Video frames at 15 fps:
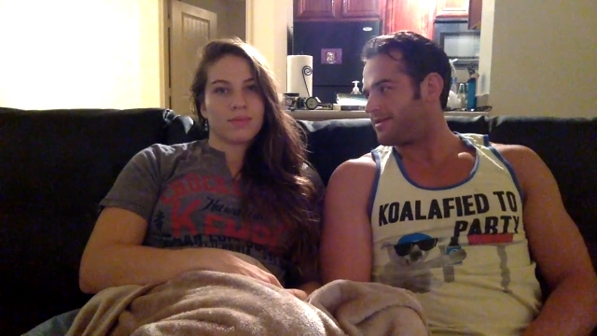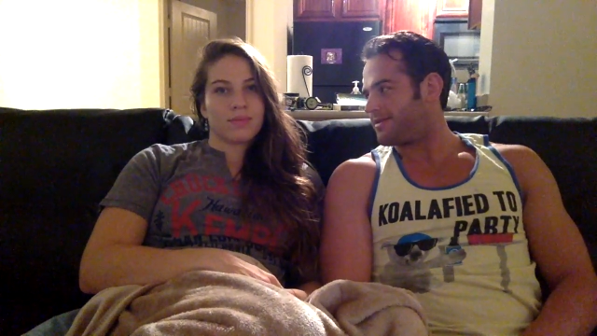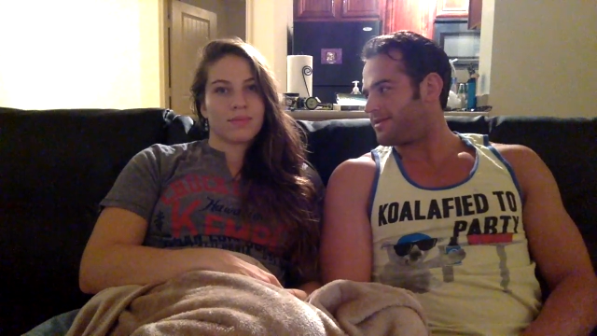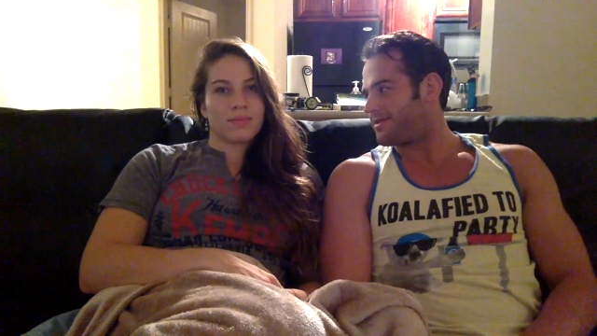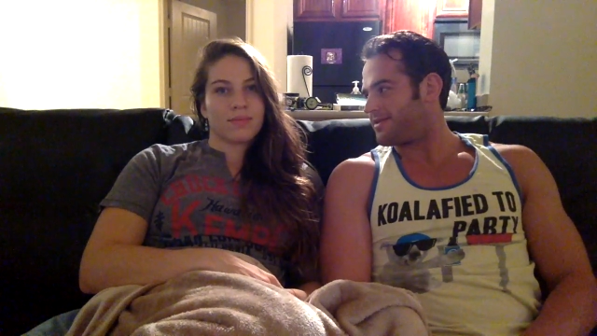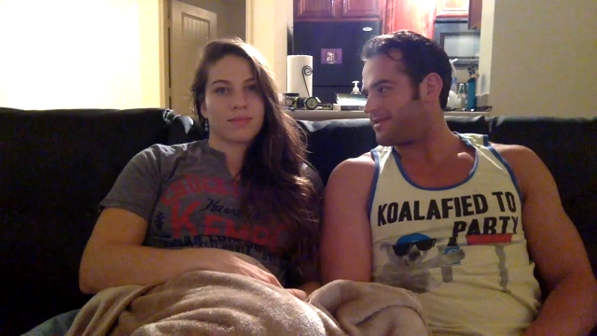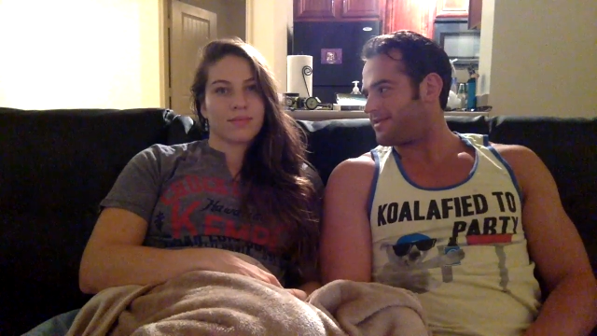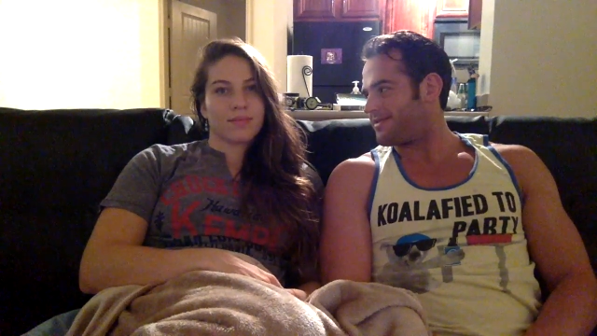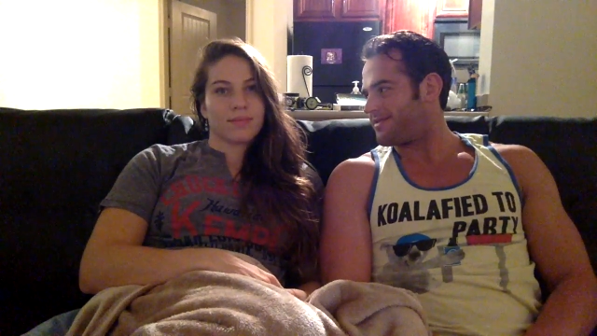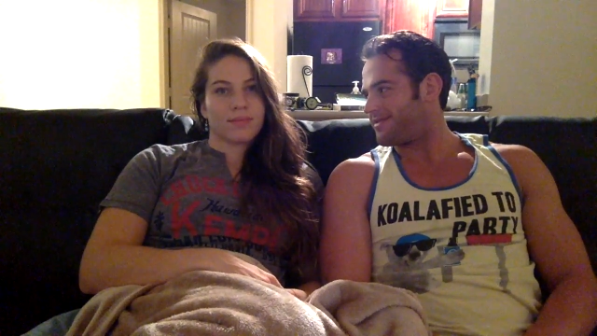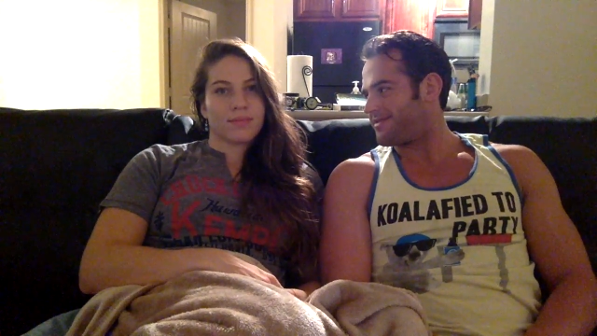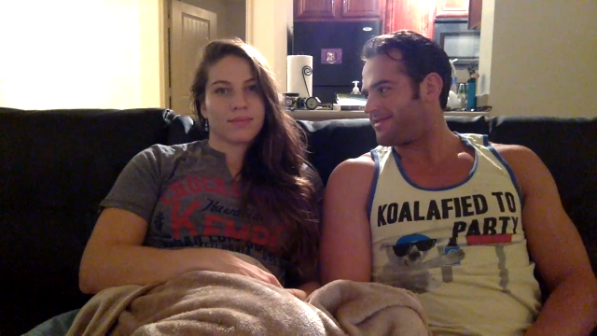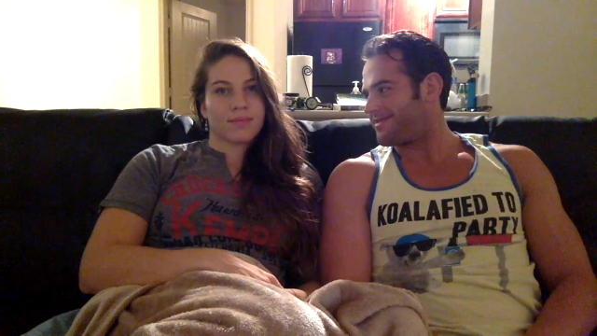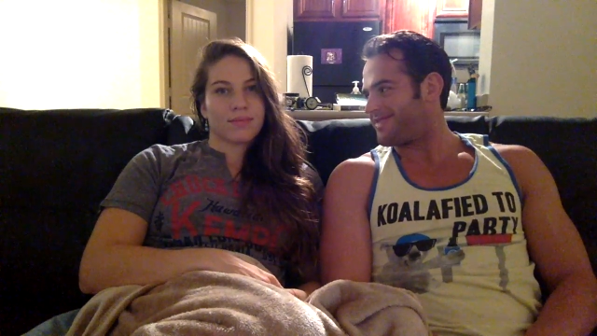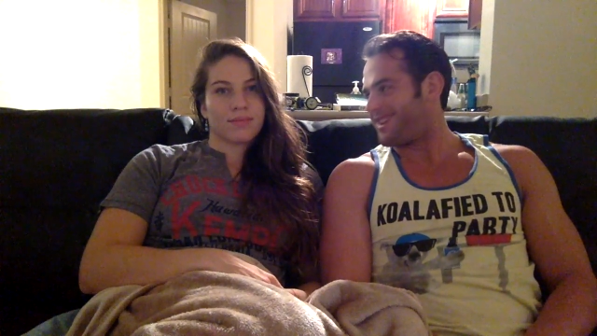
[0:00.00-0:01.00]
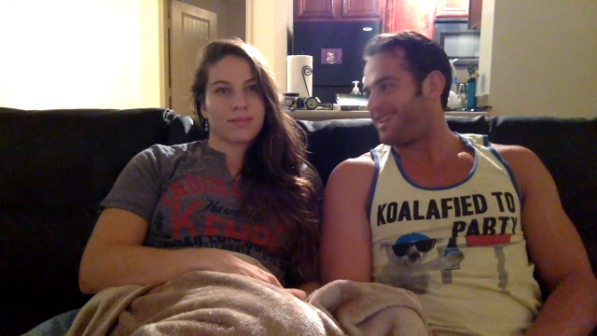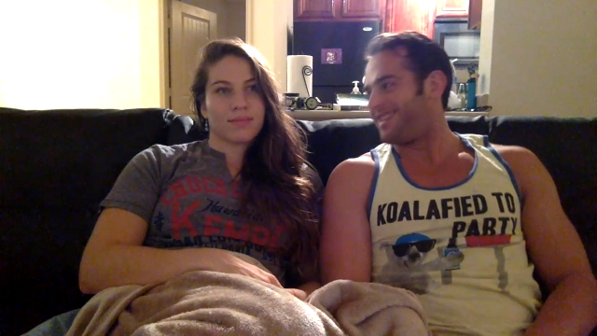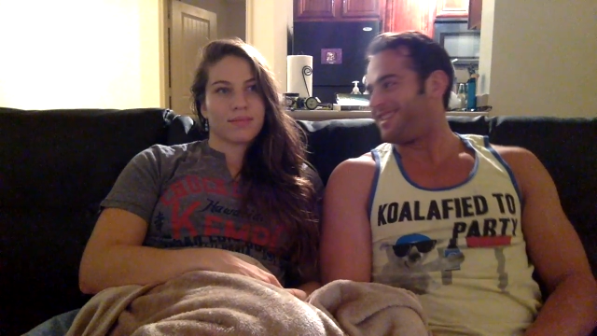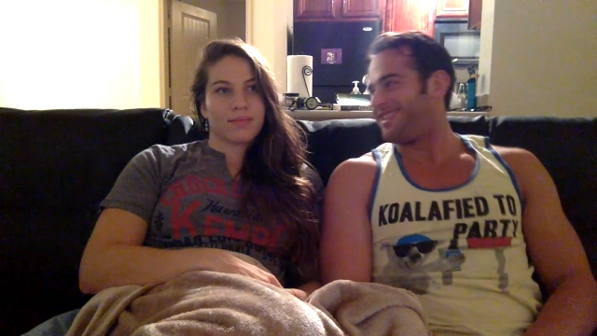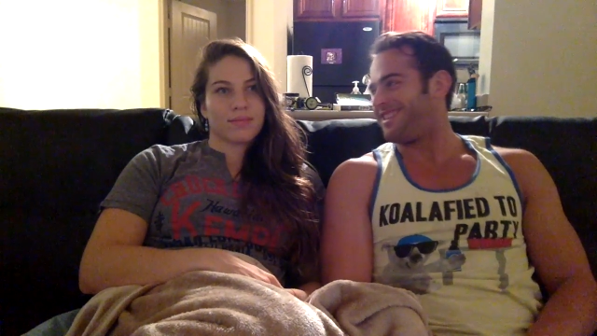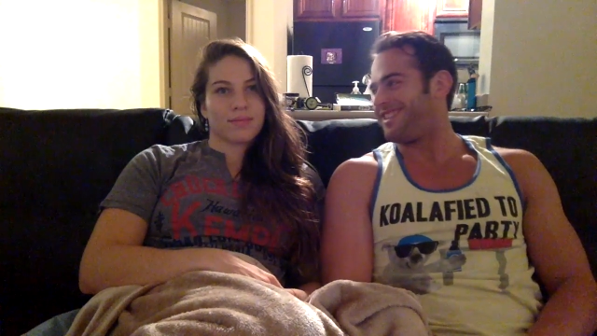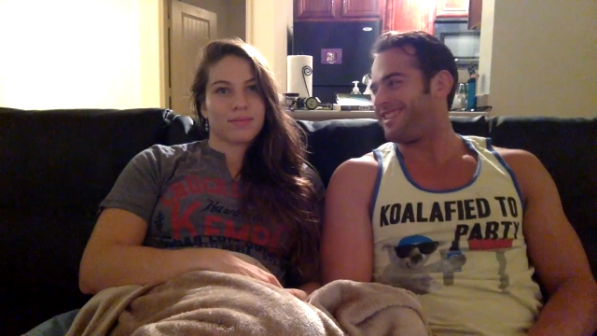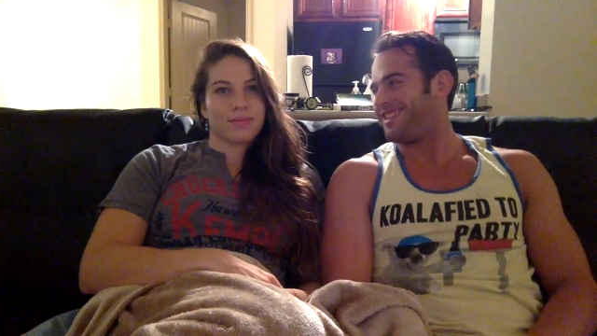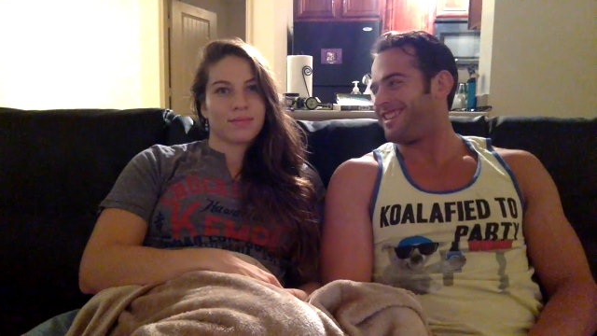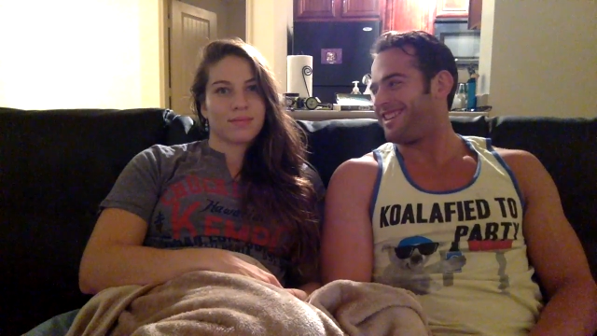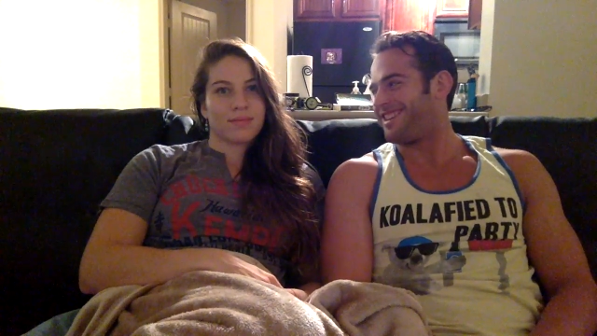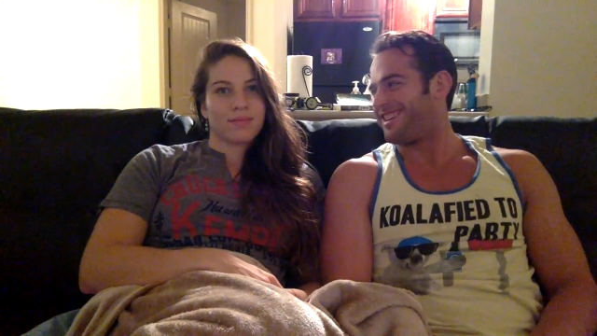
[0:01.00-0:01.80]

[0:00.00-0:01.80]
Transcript: No one is speaking in this clip.